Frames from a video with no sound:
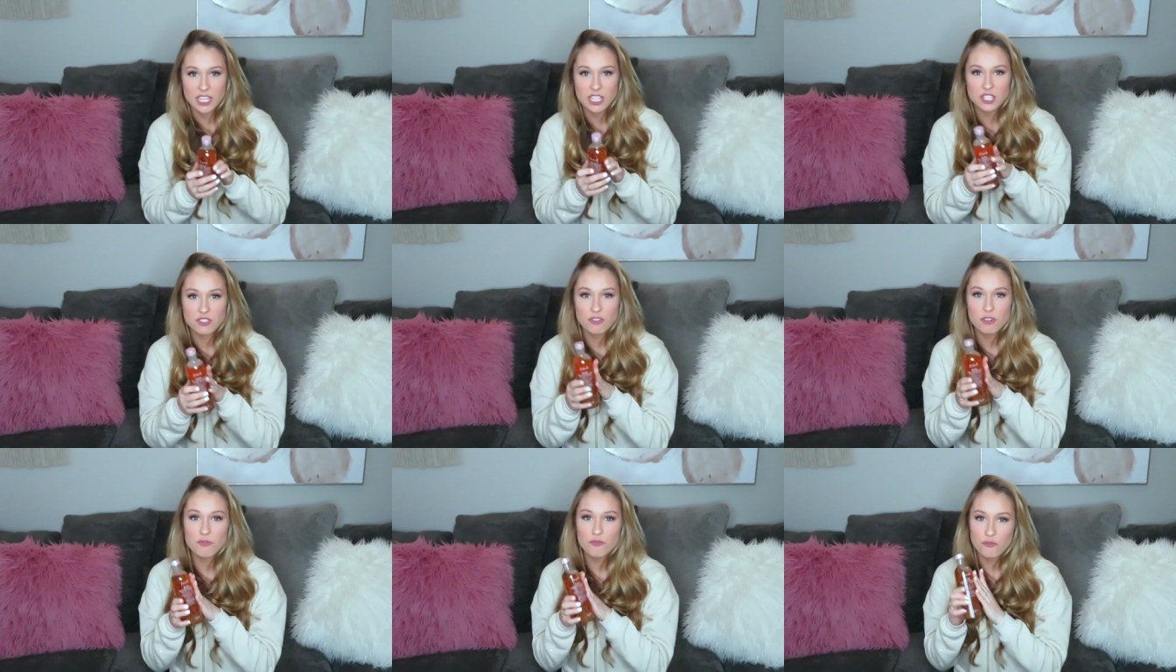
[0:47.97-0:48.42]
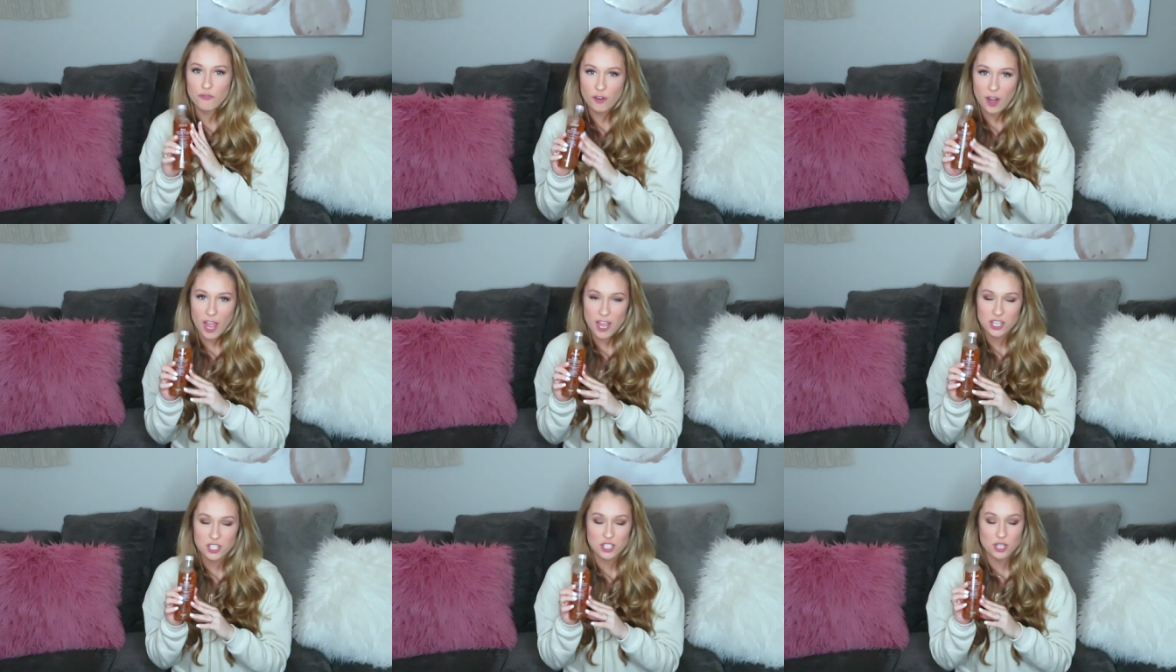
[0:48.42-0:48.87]
It's from
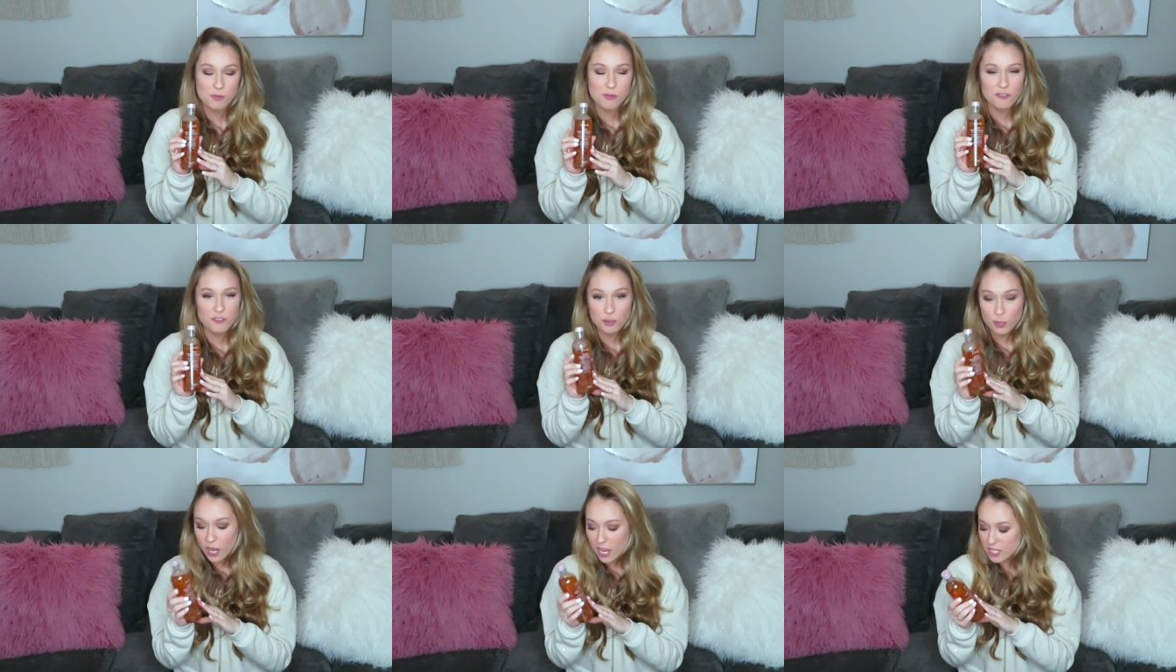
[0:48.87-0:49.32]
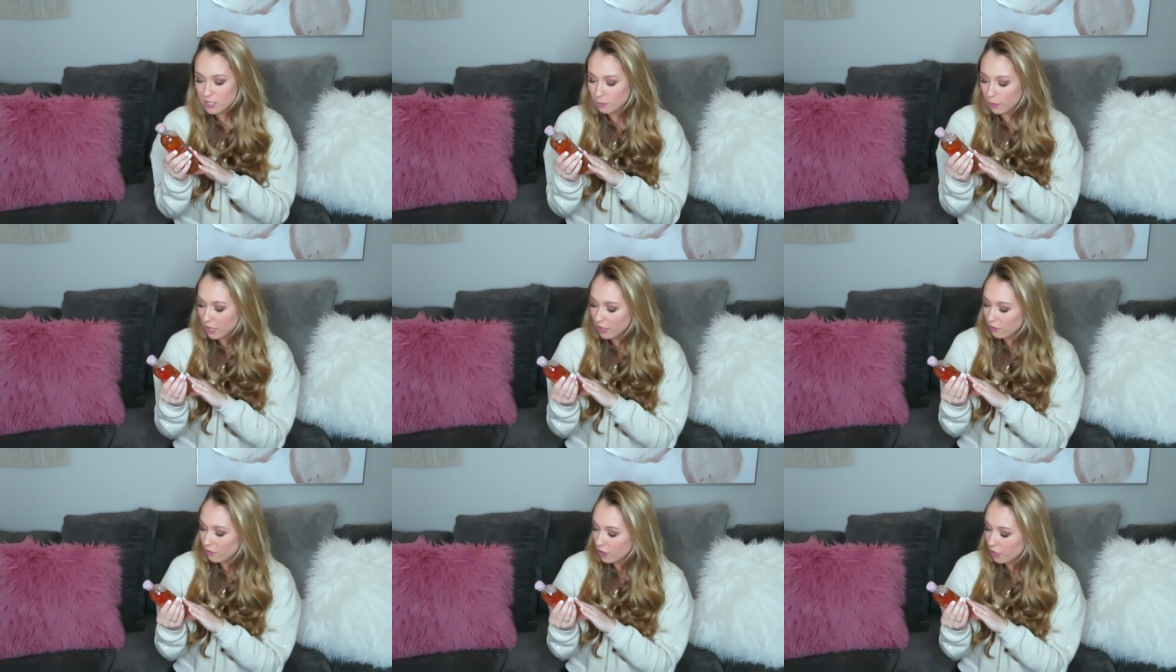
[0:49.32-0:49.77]
Fresh. Some of you guys
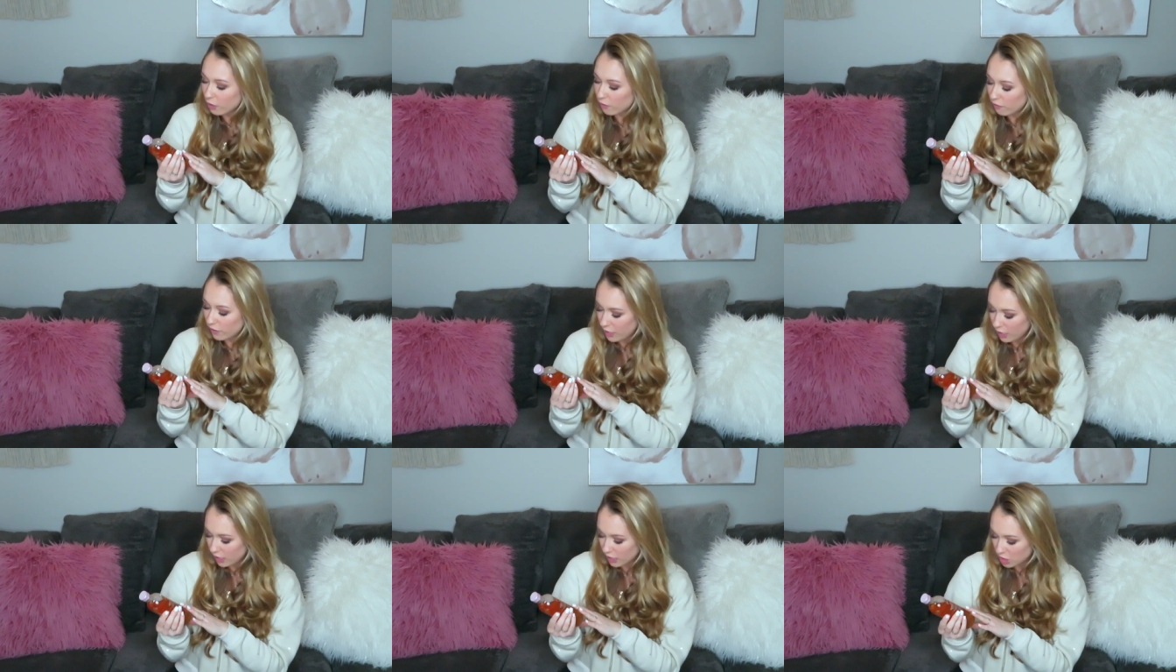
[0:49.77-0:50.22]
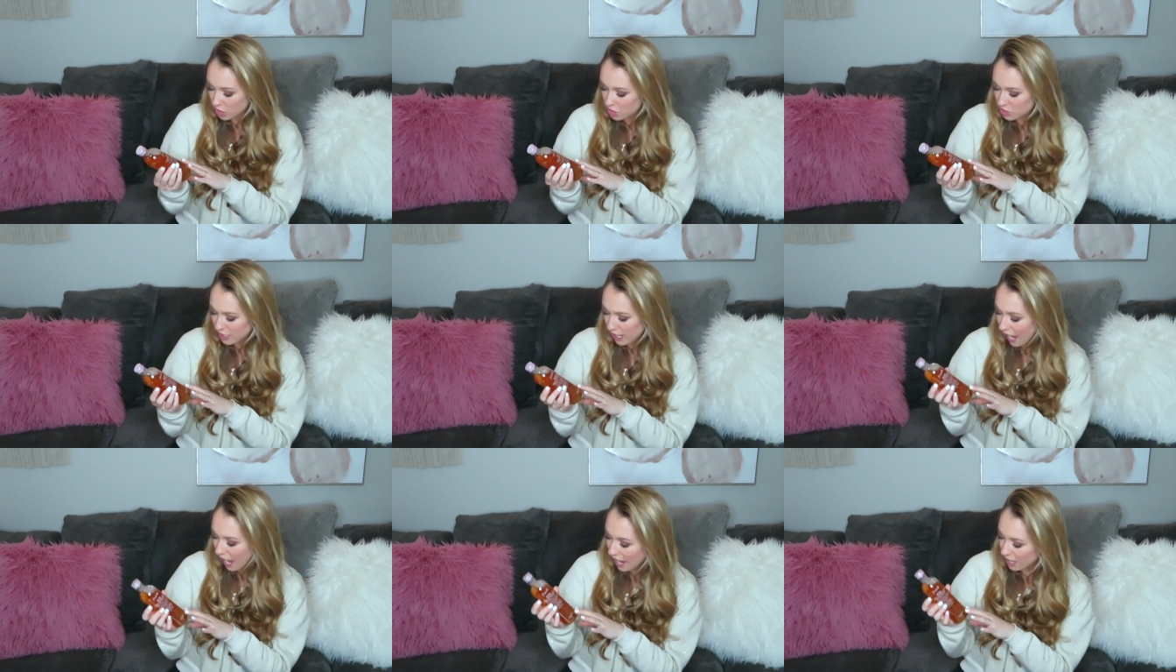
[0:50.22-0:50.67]
might have heard of it.
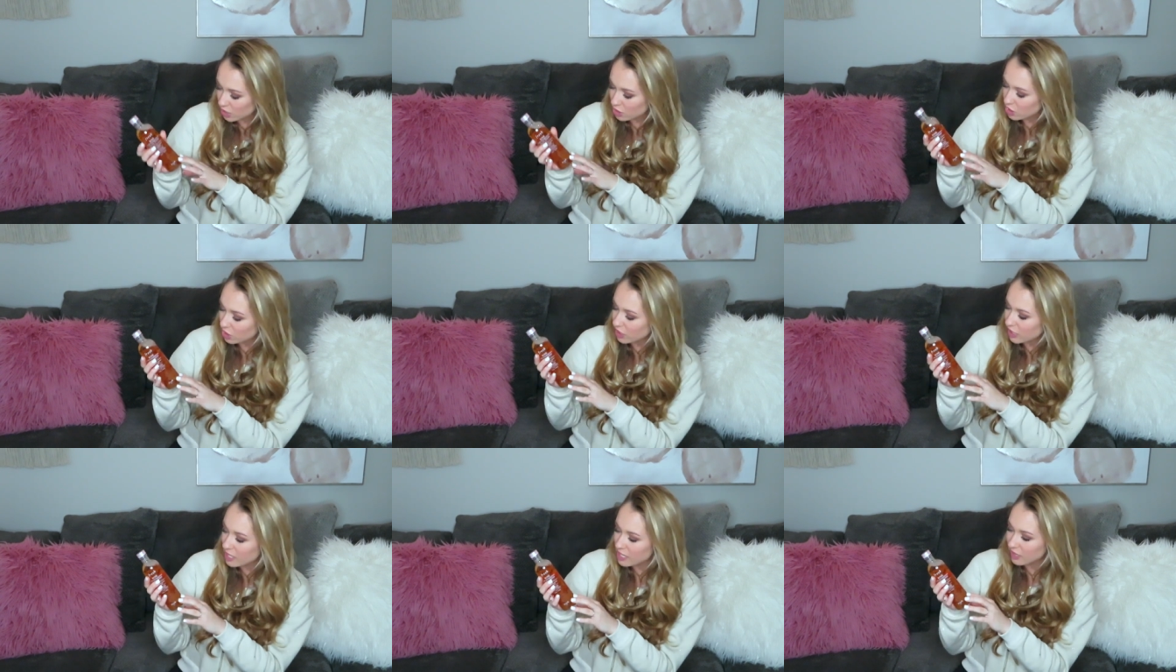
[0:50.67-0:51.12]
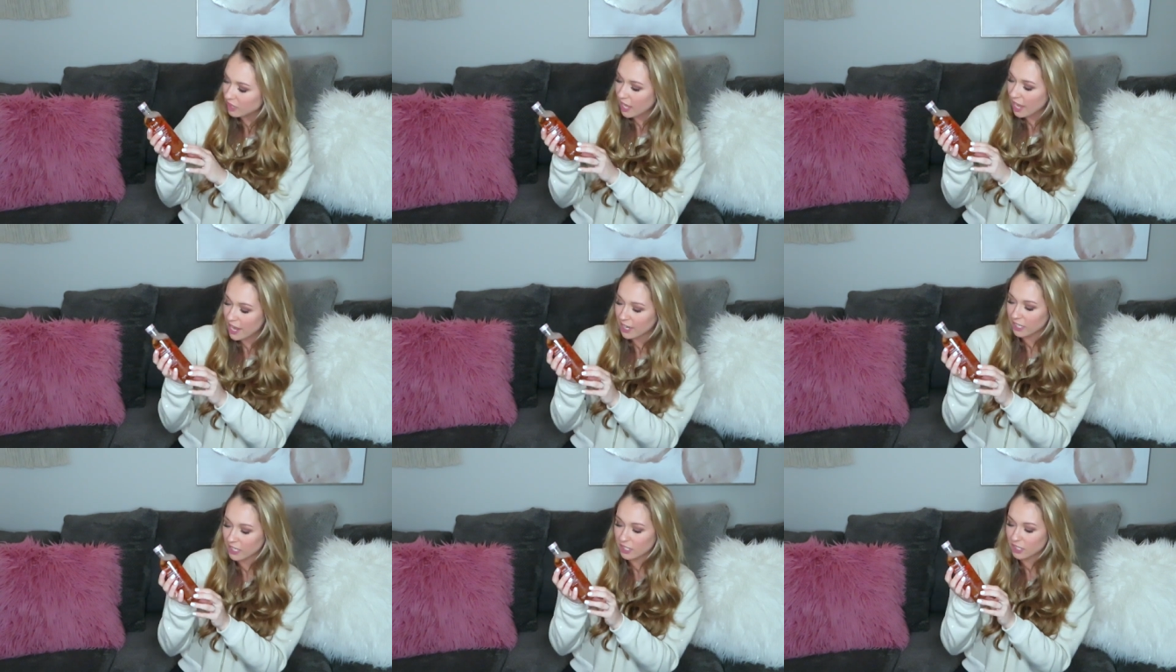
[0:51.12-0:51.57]
There's actually
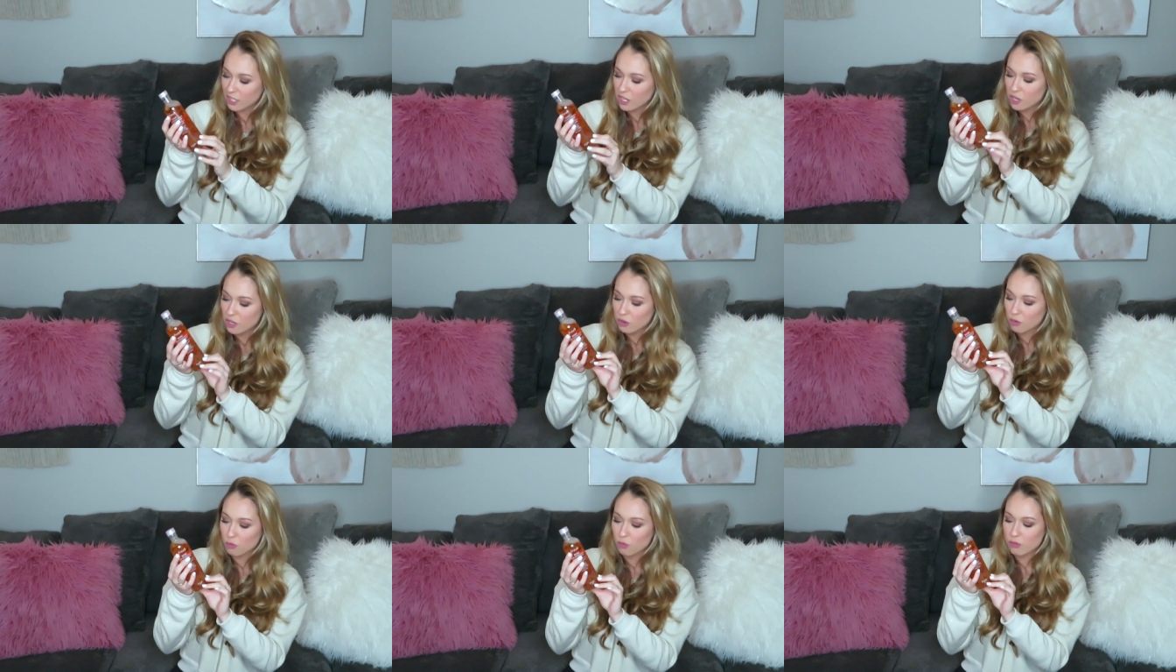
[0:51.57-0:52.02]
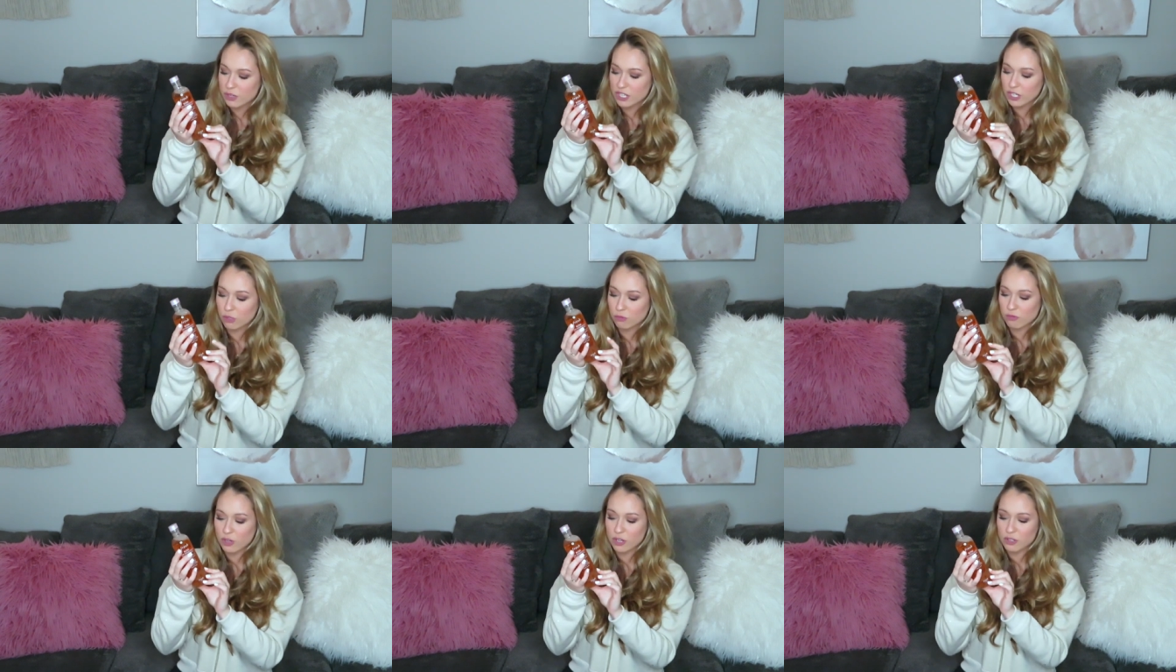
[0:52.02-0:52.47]
like
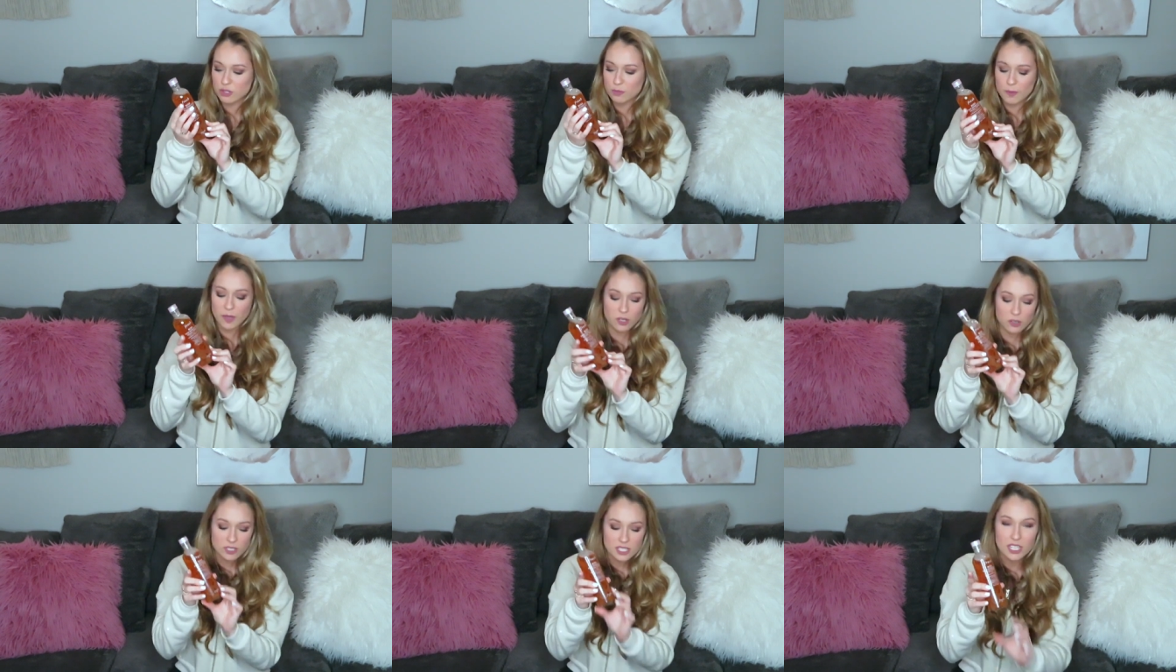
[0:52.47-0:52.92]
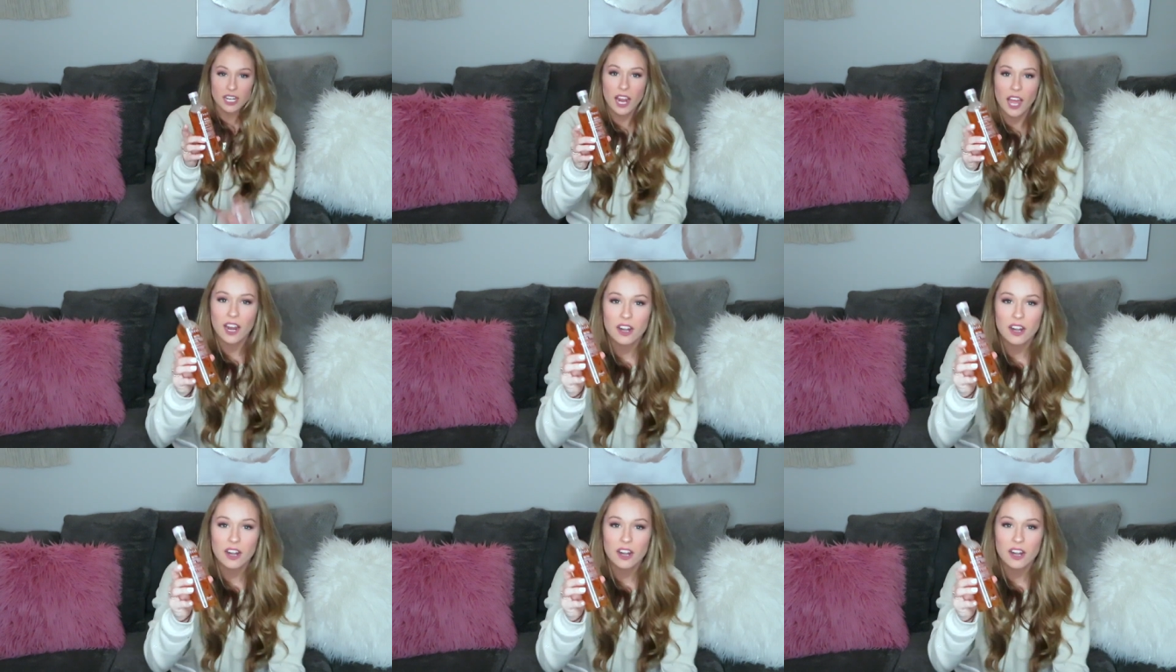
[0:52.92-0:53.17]
real rose petals in it.